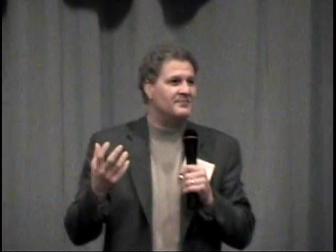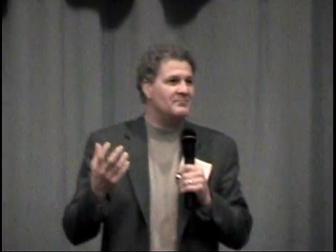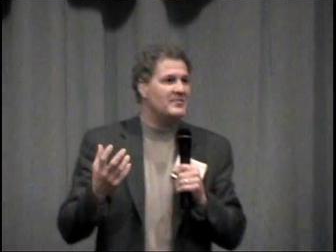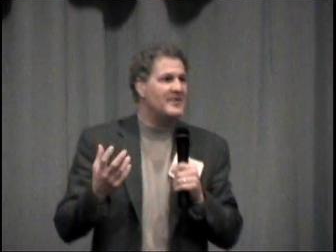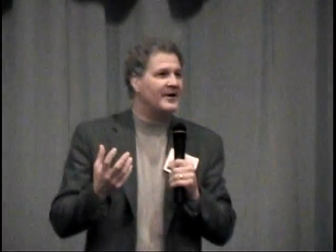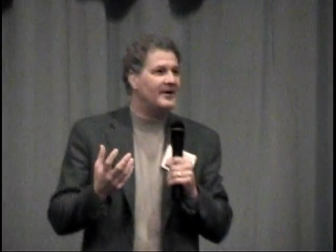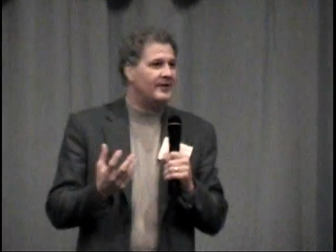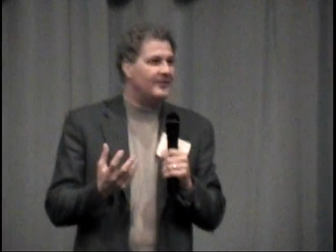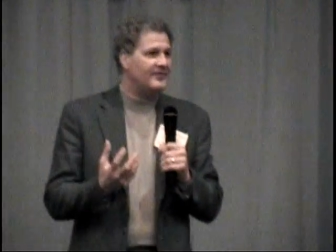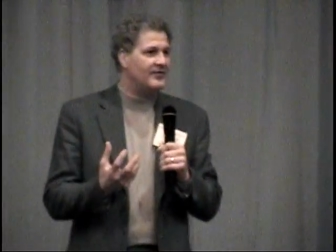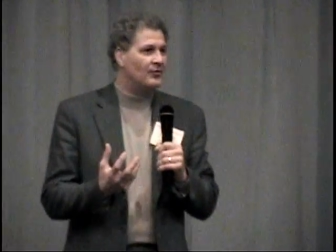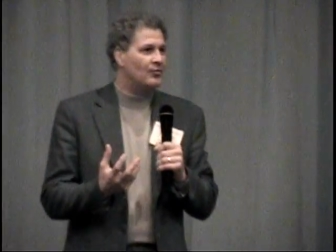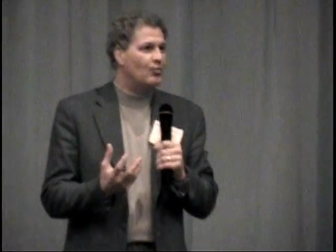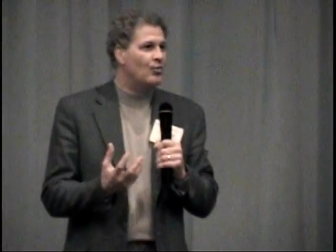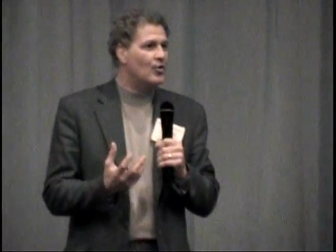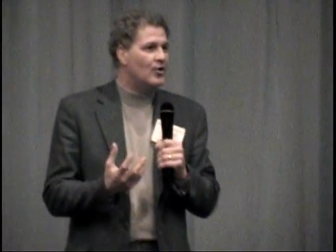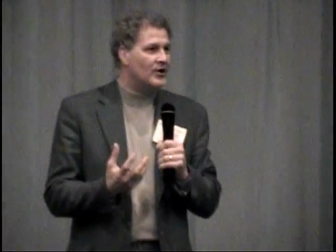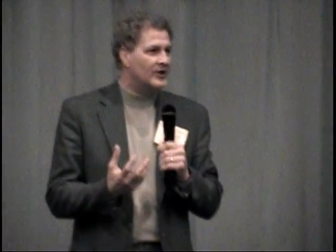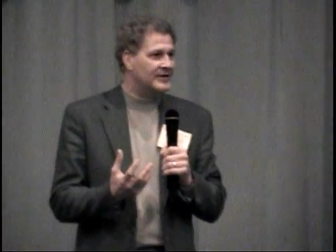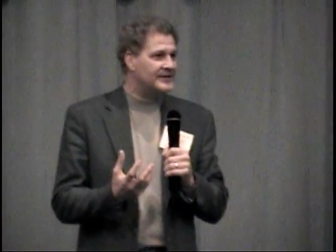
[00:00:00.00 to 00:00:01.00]
in the middle of
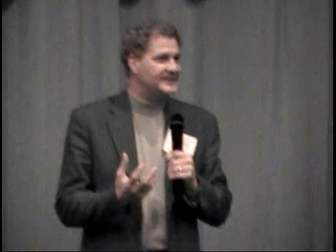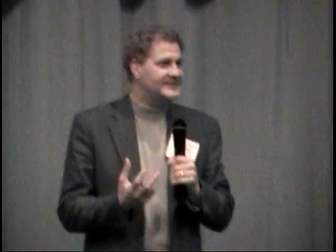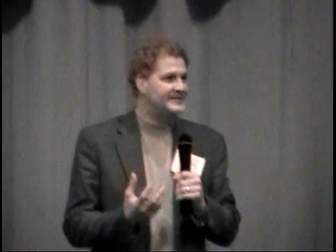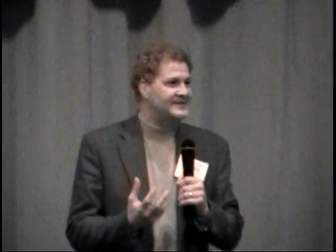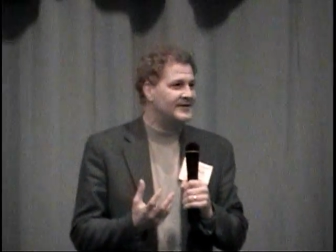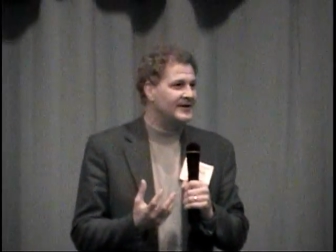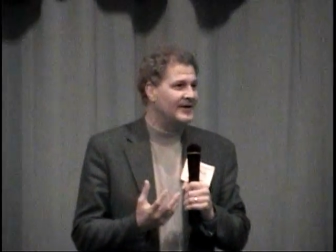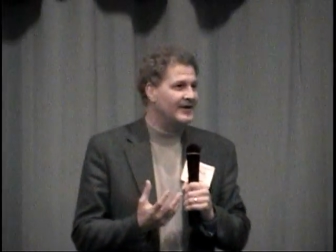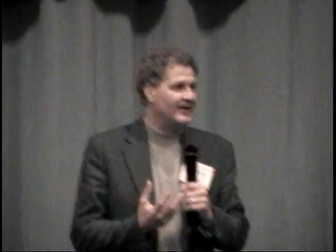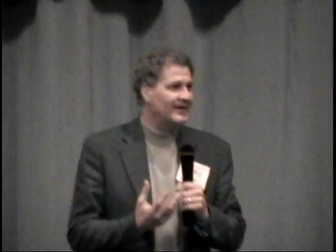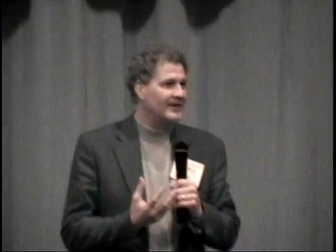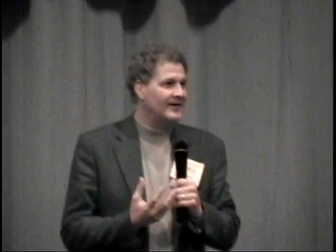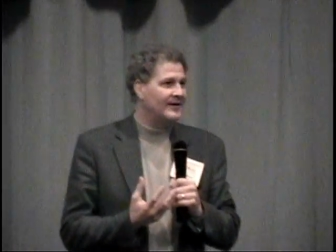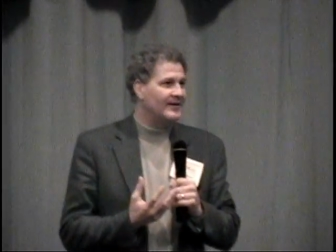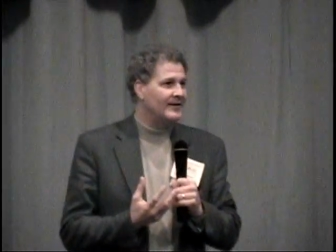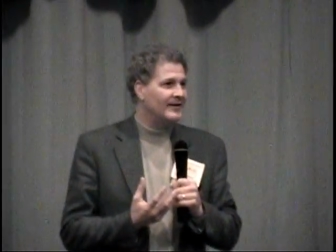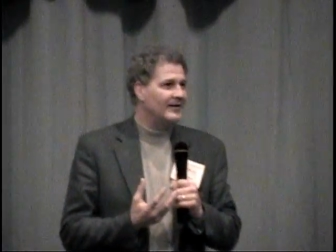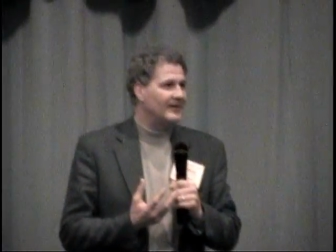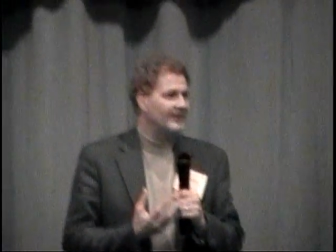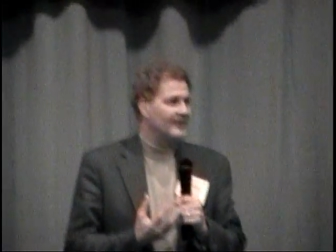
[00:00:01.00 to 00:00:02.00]
the woods
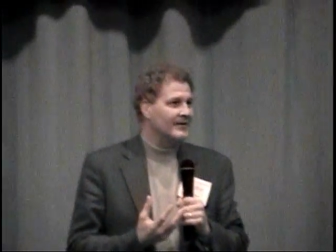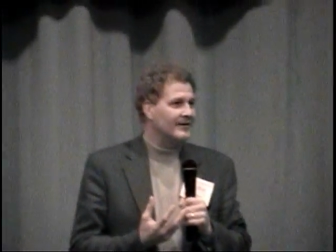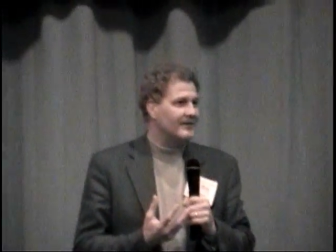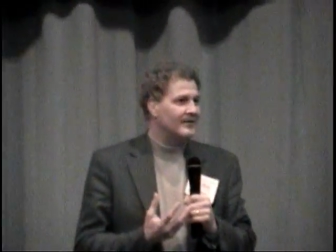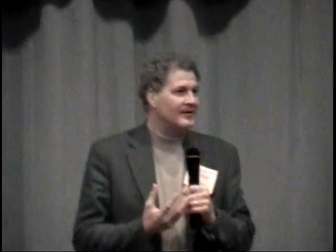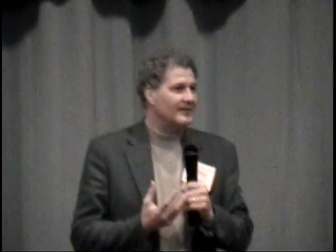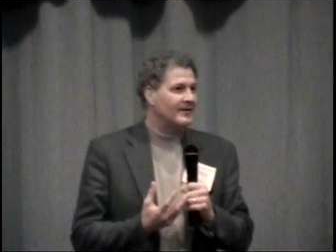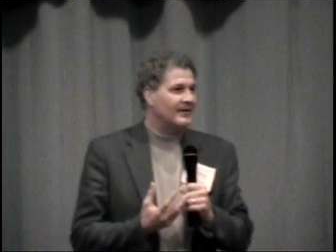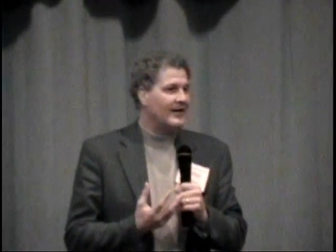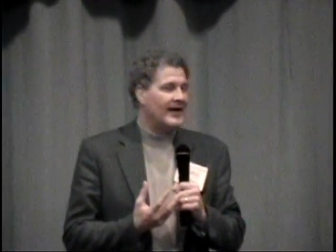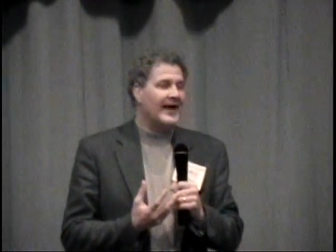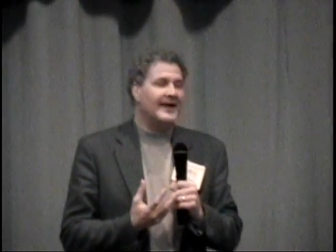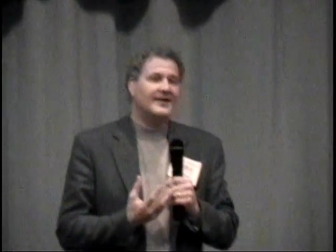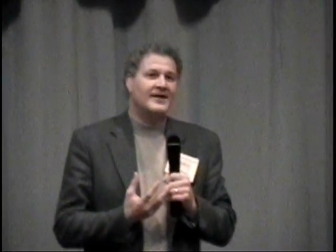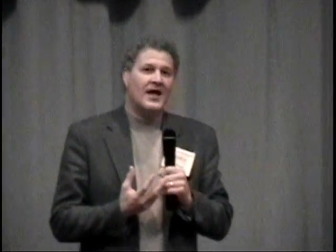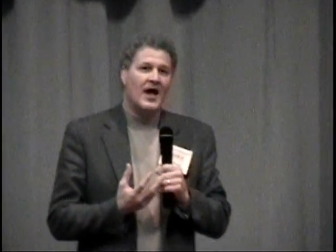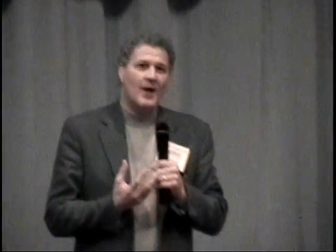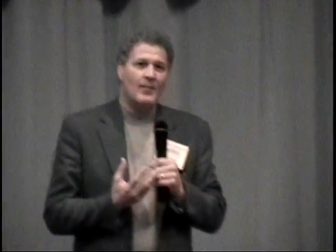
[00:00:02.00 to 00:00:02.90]
and